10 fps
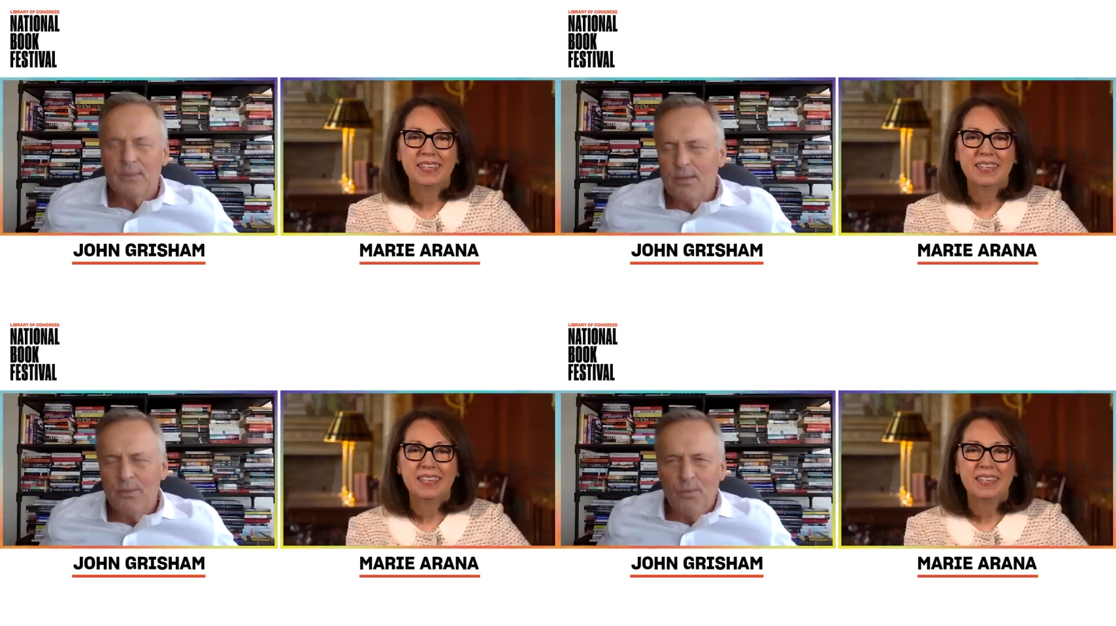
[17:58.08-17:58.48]

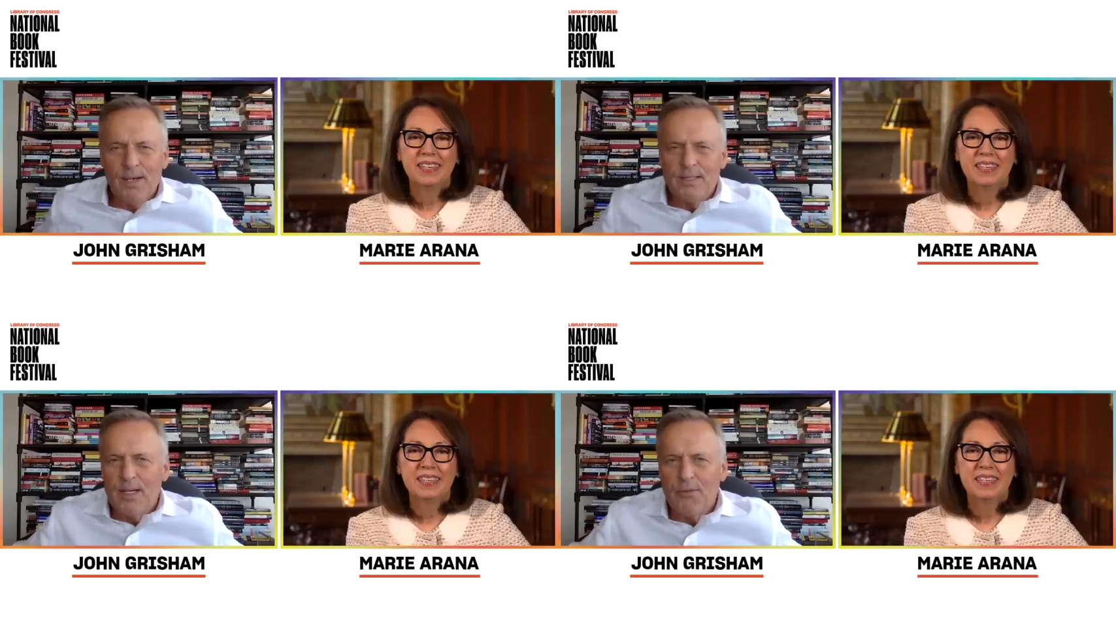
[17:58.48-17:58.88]
Speaker 1: who
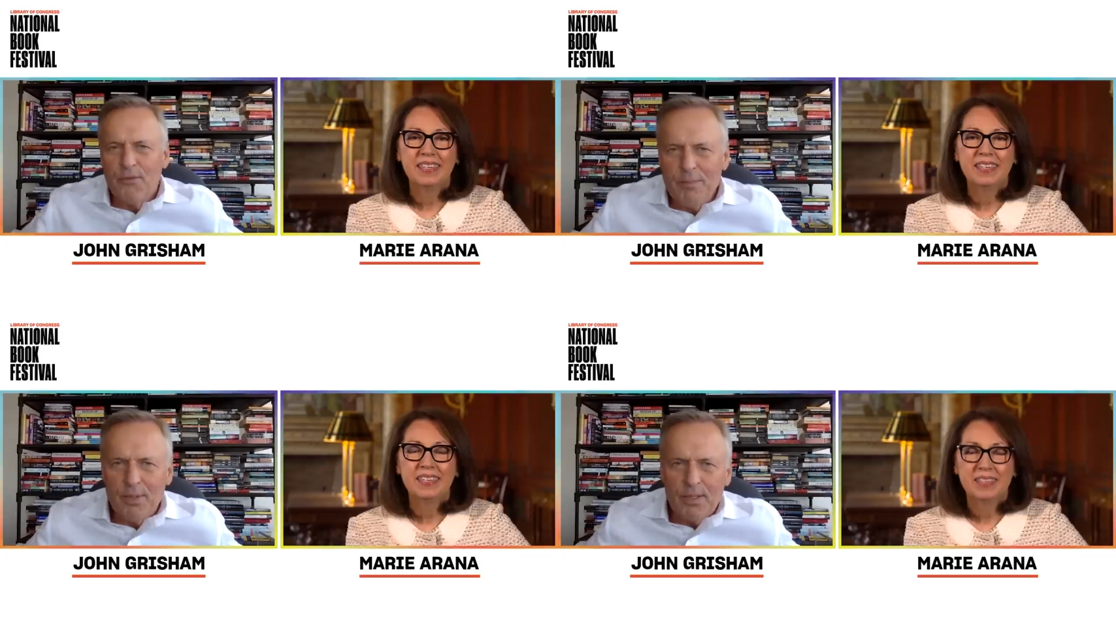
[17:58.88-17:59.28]
reads every
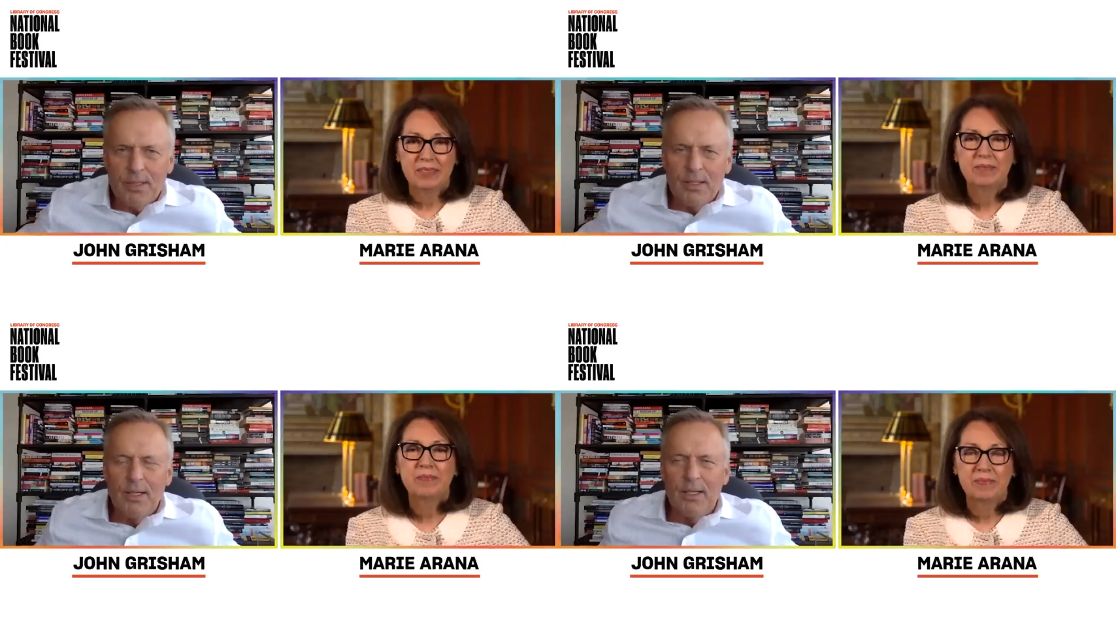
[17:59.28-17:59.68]

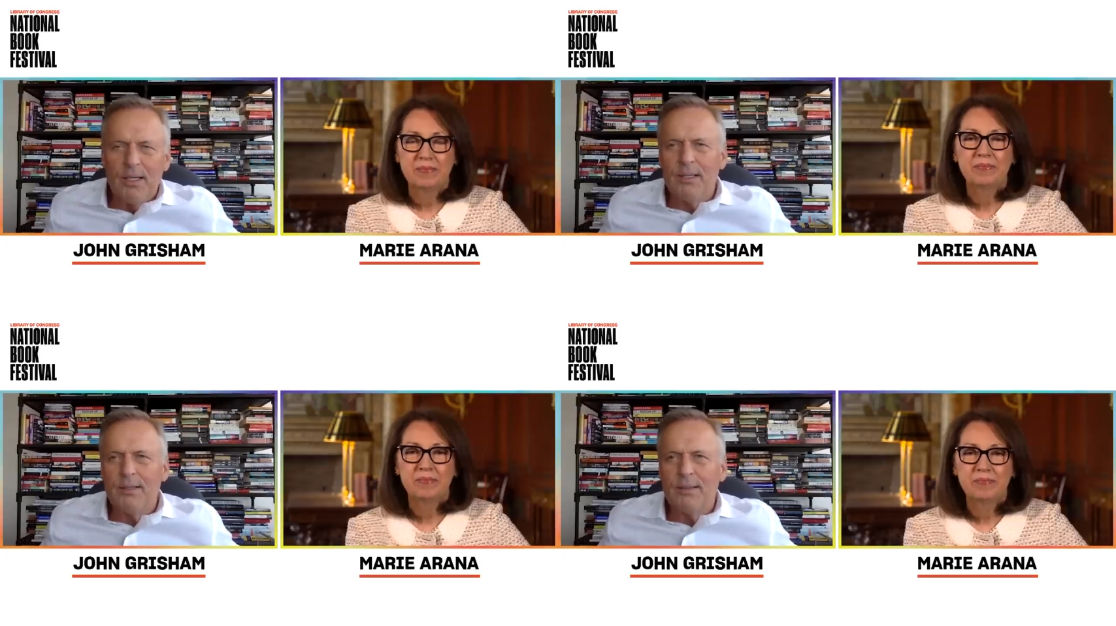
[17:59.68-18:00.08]
book
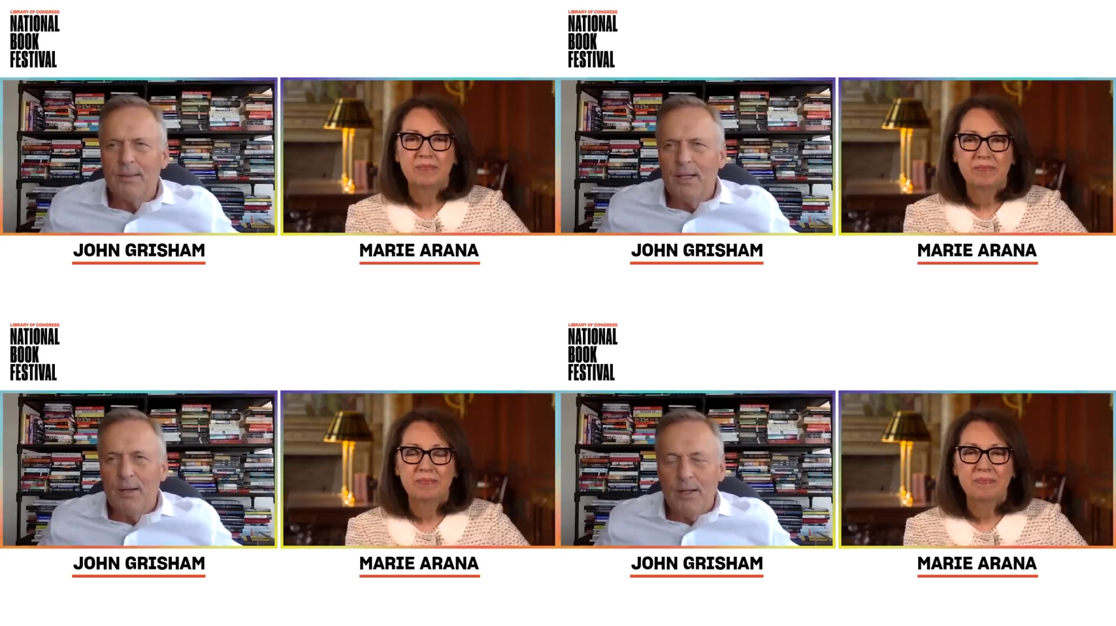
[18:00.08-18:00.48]
uh,
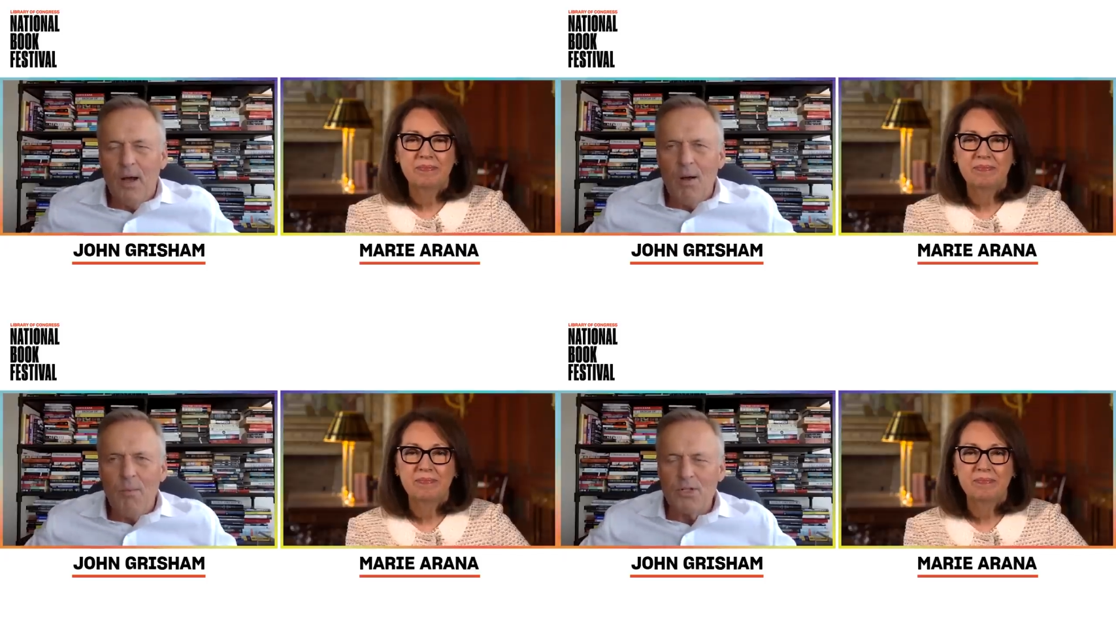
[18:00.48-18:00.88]
you know
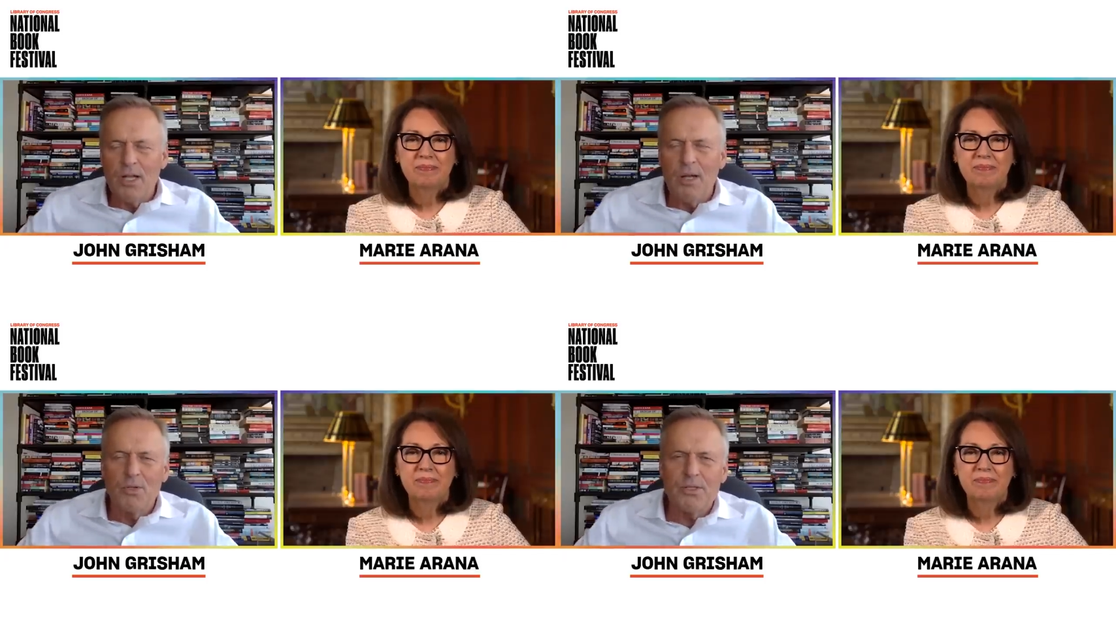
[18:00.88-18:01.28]
almost
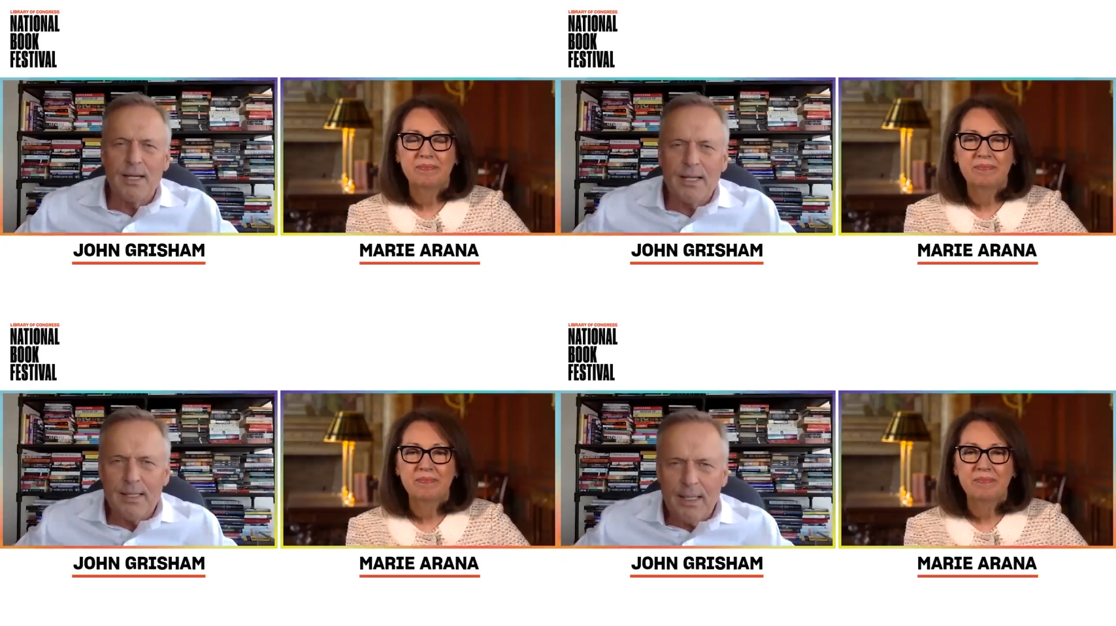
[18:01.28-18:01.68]
almost
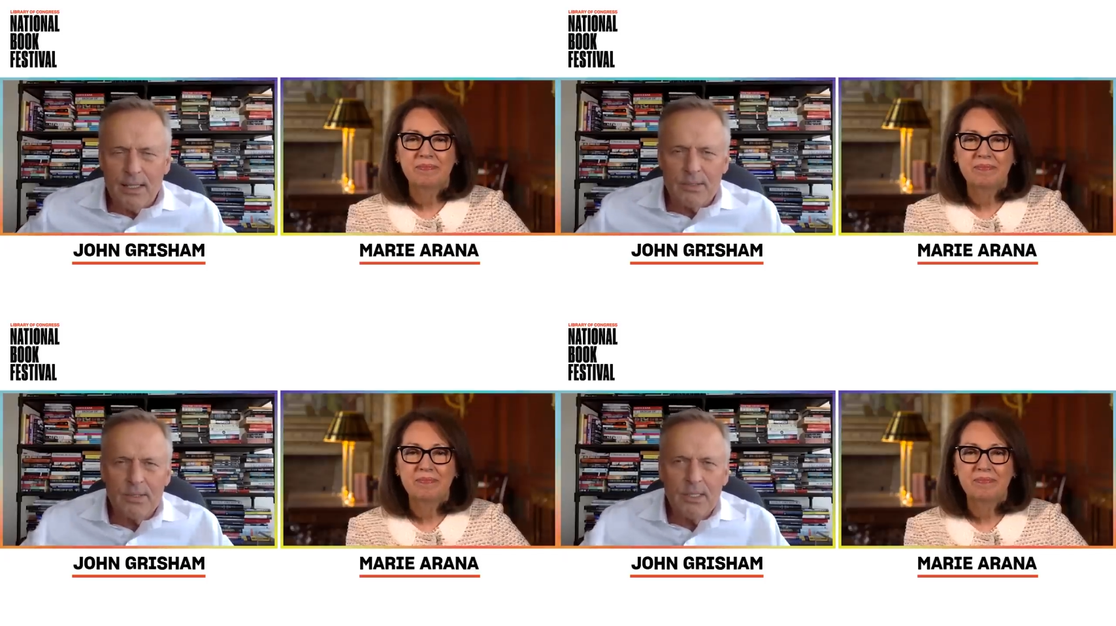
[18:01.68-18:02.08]
like an
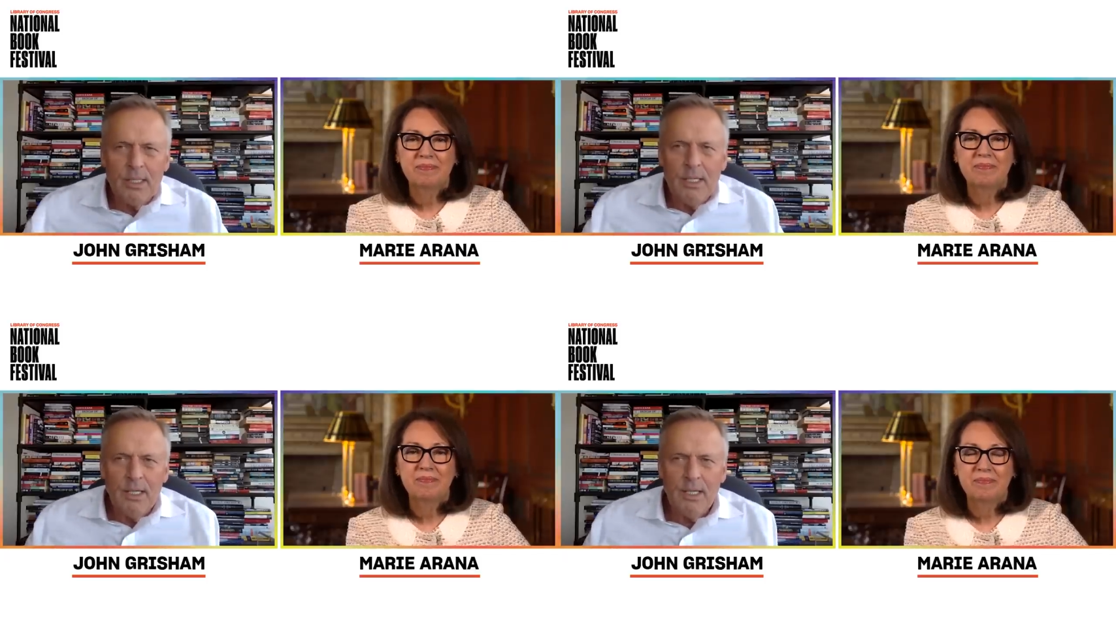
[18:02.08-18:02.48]
editor
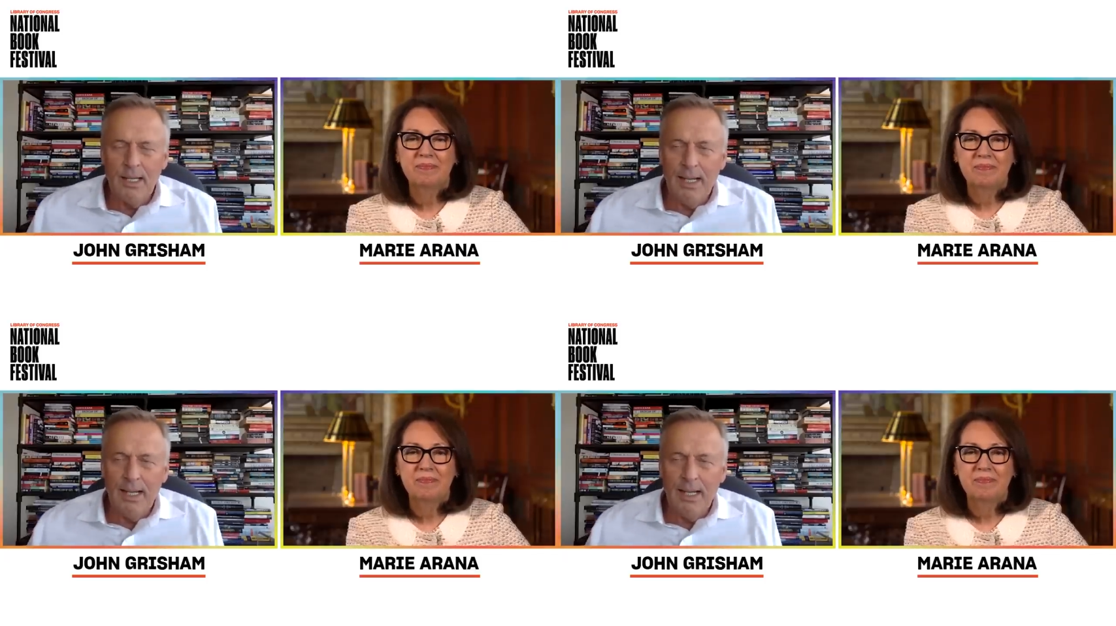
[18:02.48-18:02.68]
and